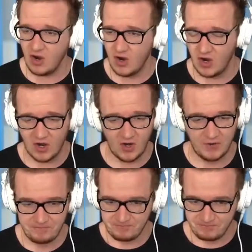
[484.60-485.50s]

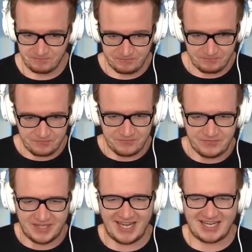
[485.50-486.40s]
Oh!
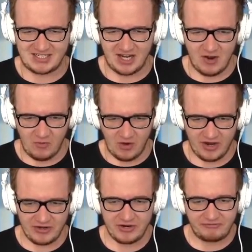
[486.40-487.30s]
It's a
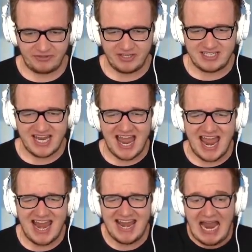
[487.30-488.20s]
wonderful day!